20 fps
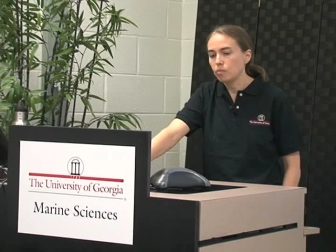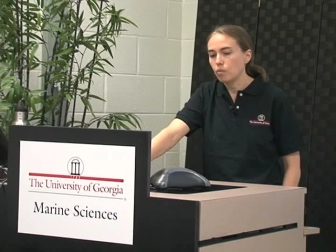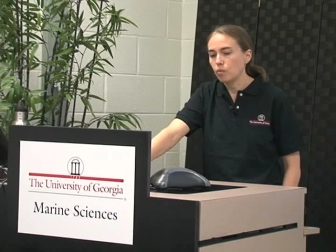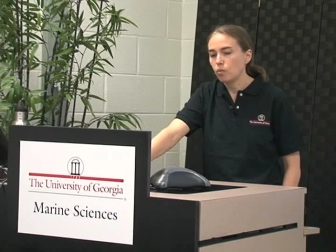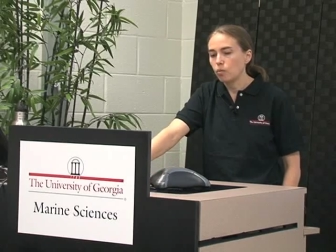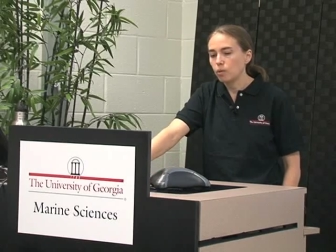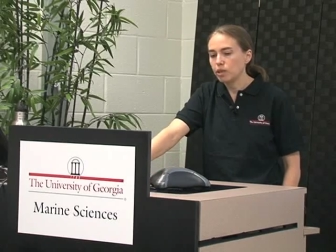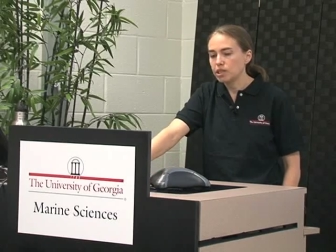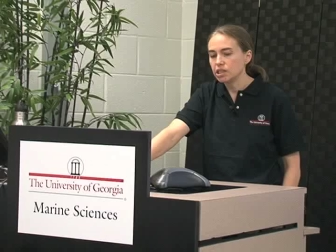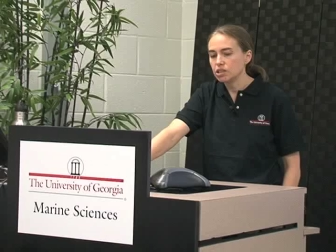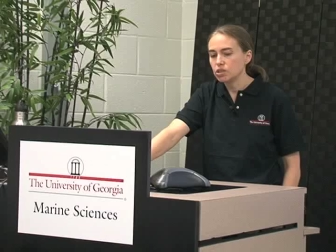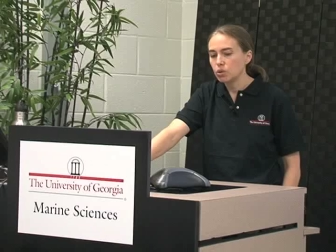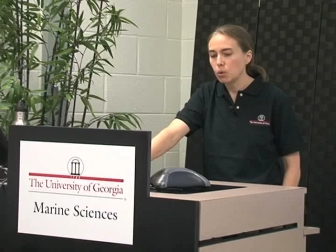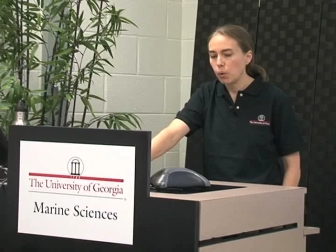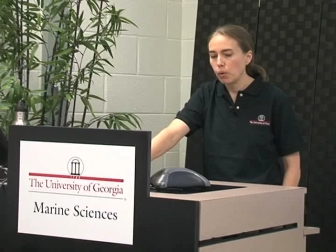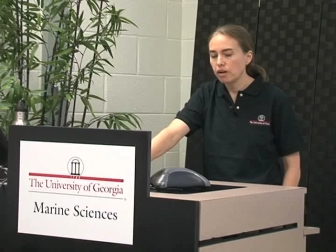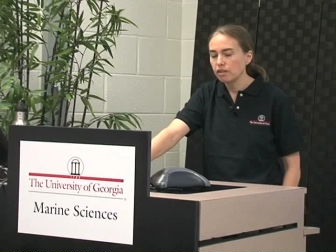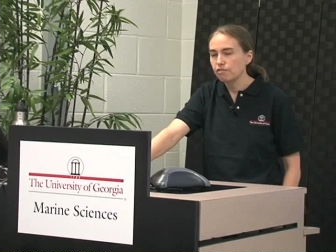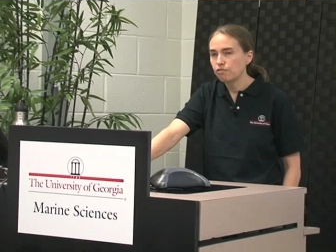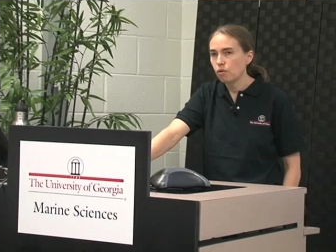we did
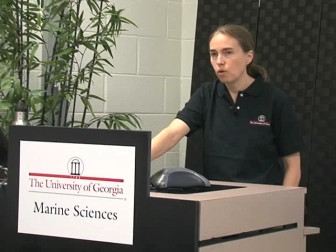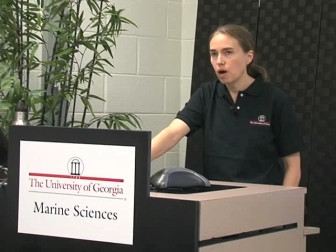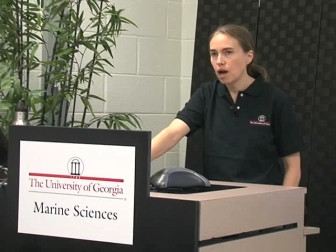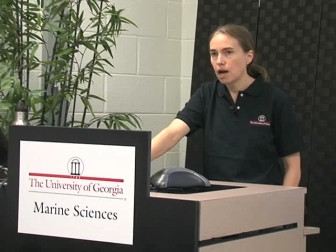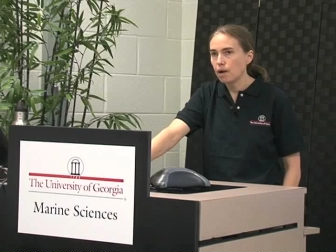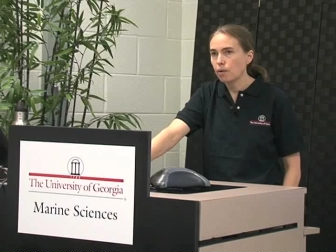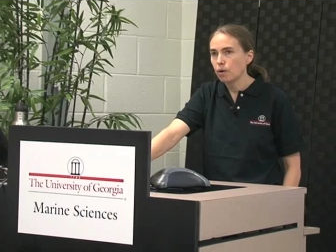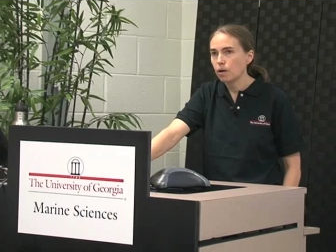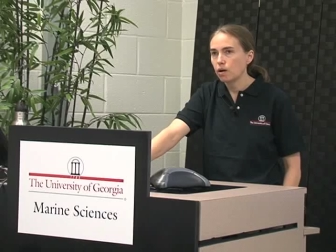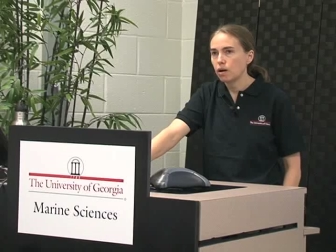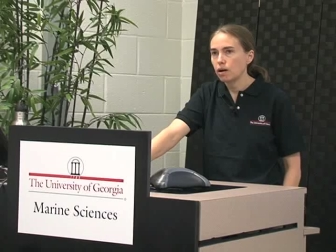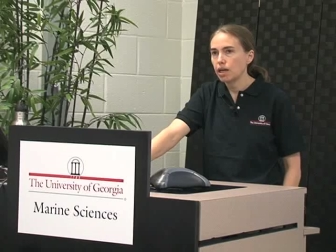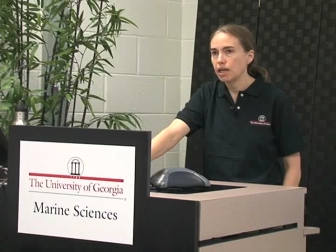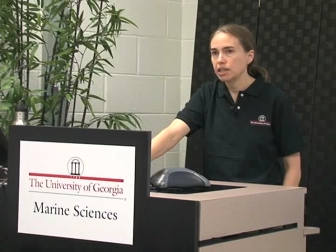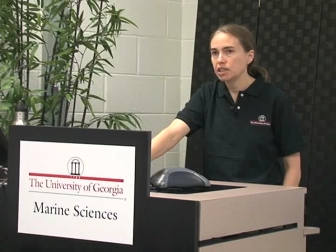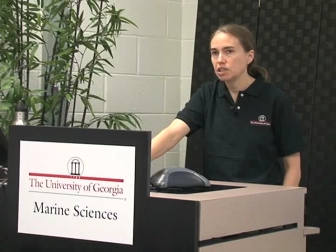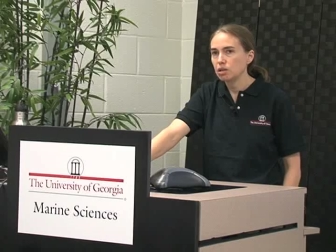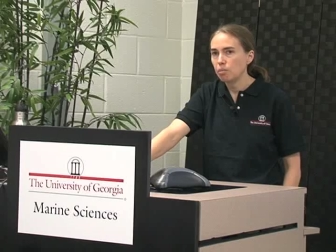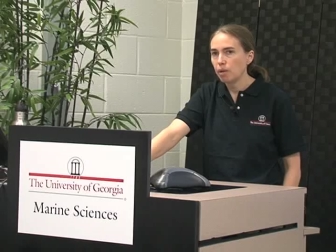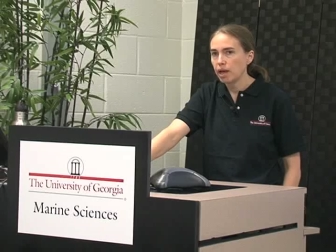24-hour
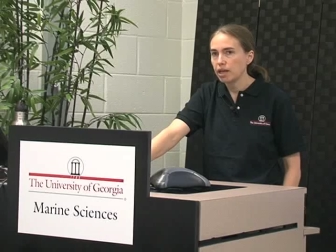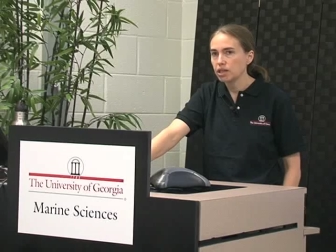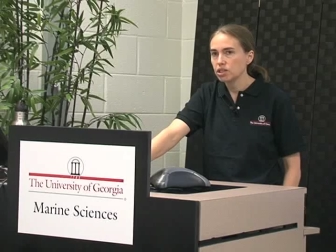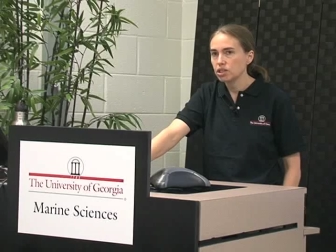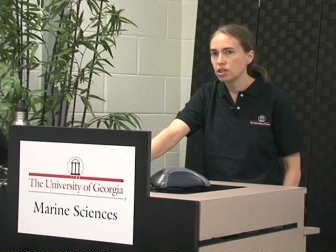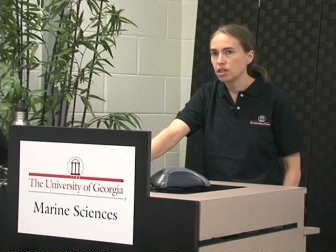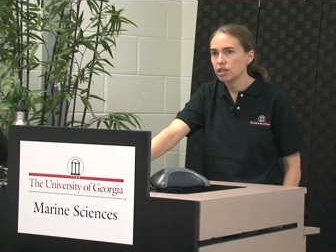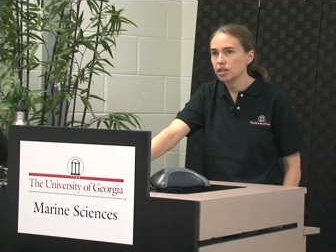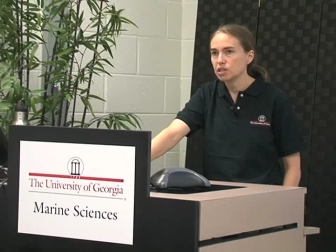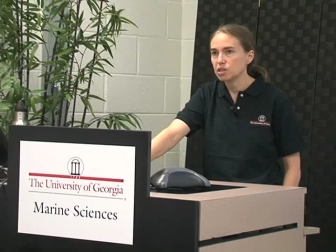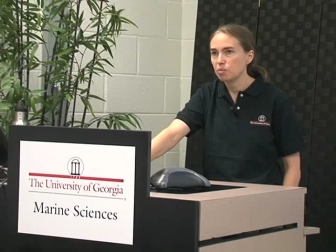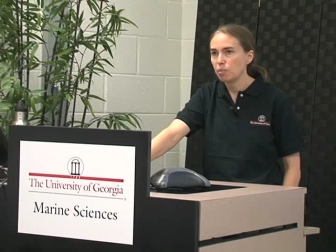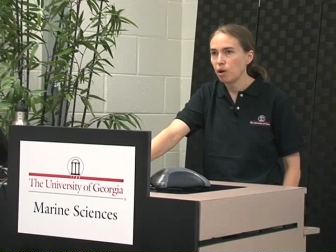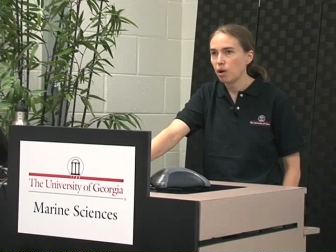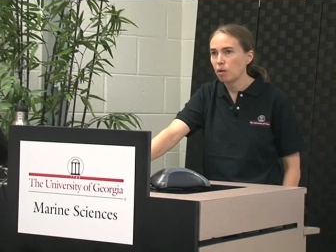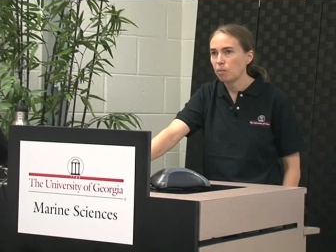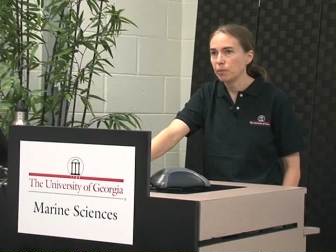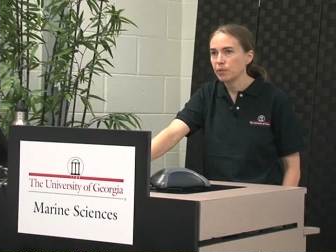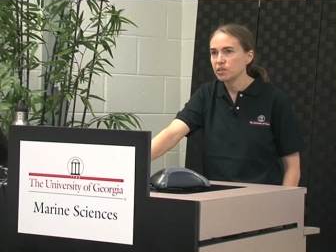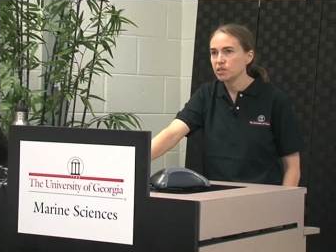incubation
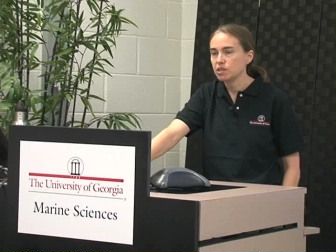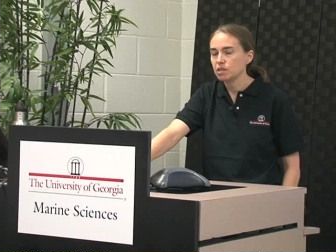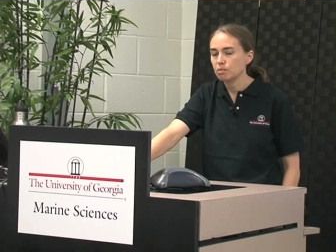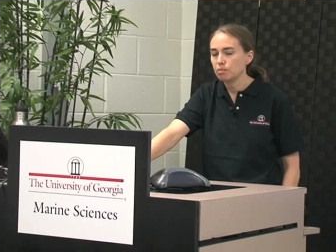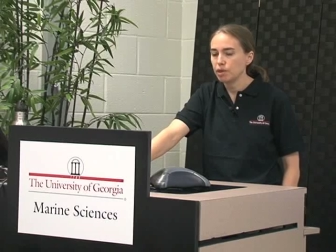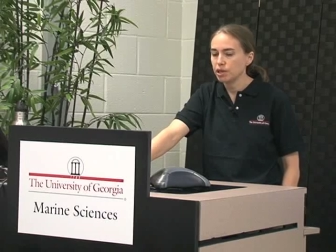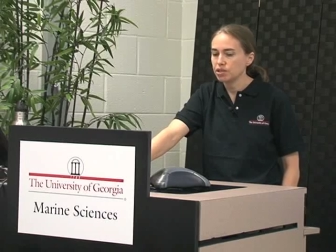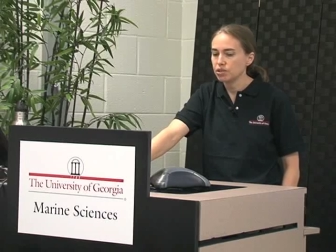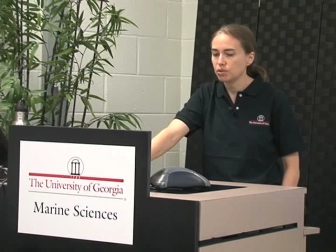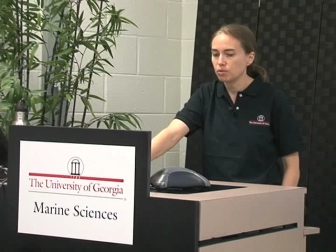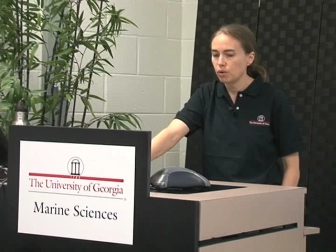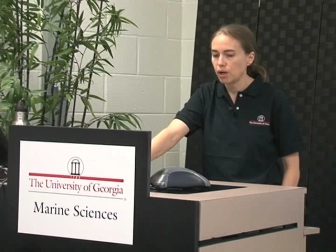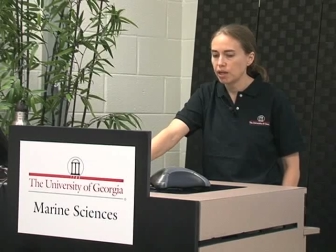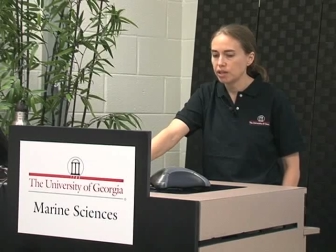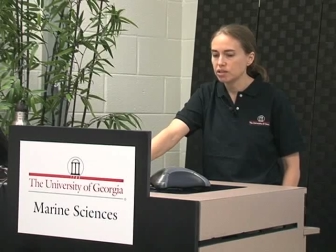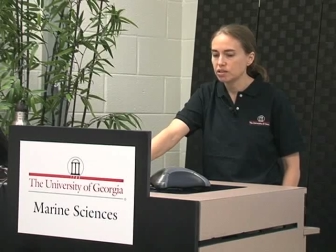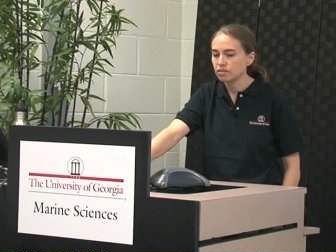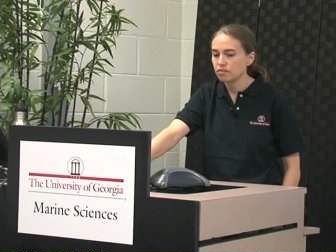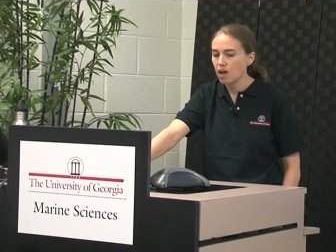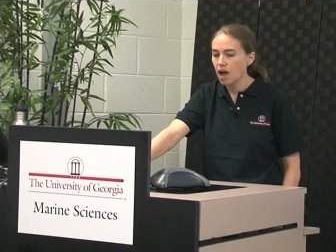experiments to measure
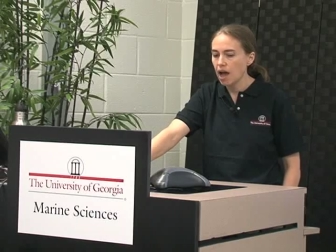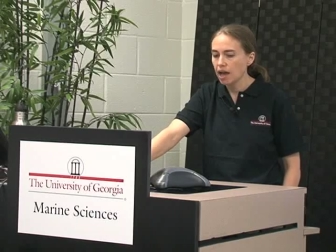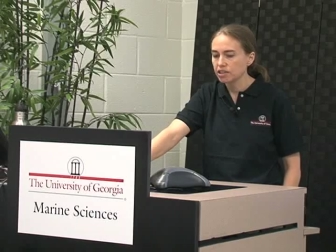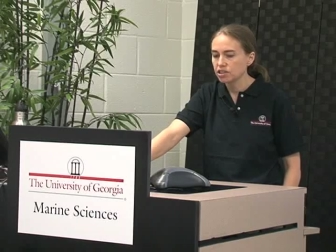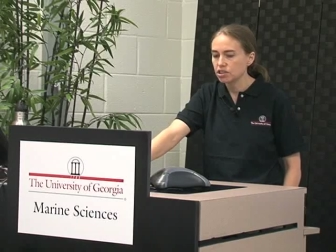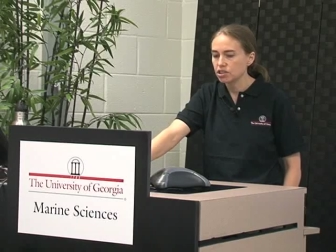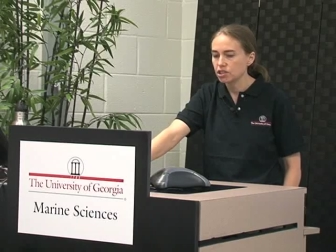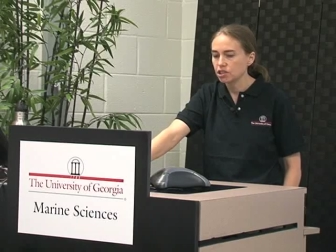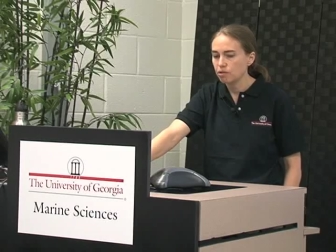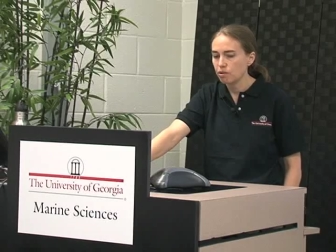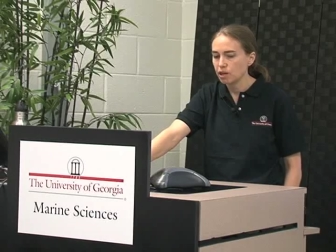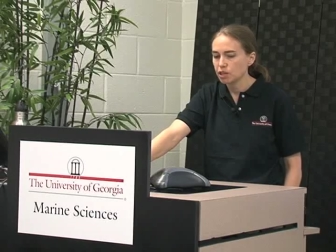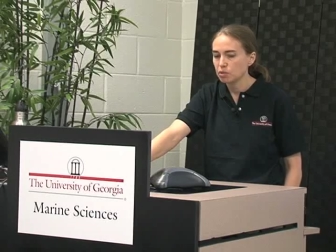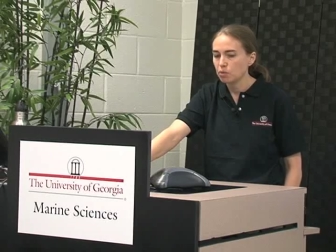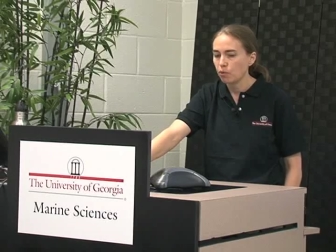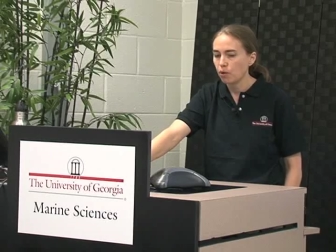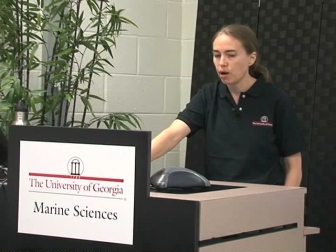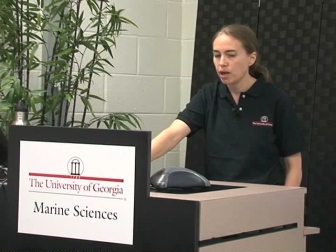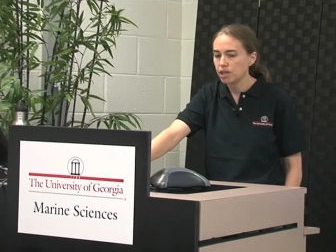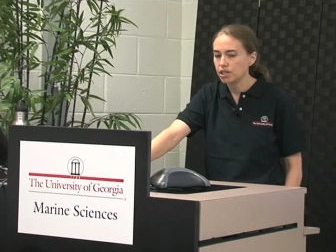rates of oxygen
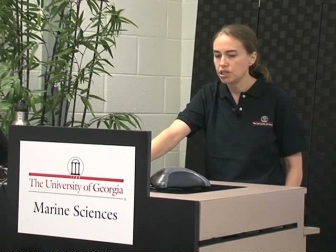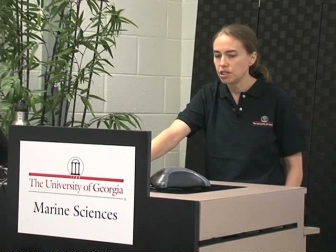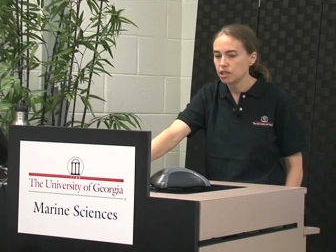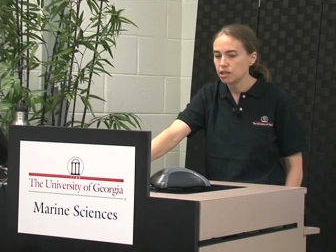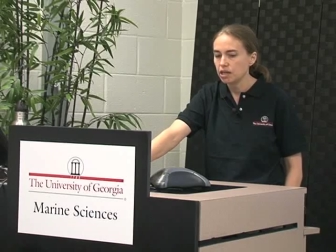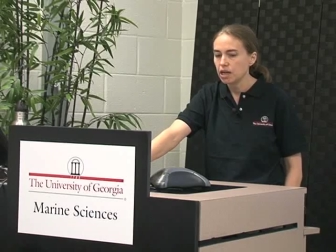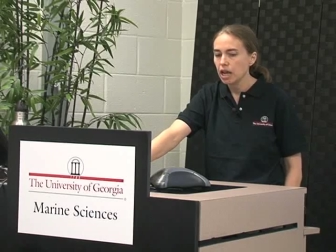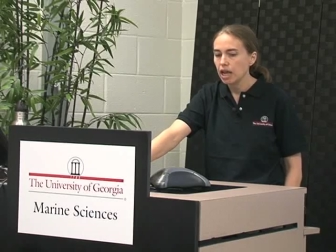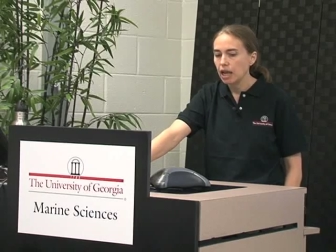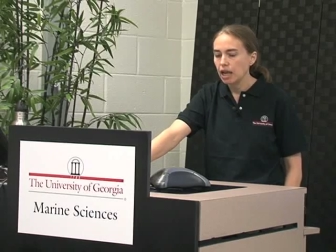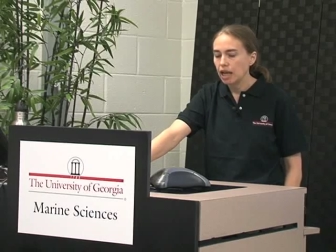respiration,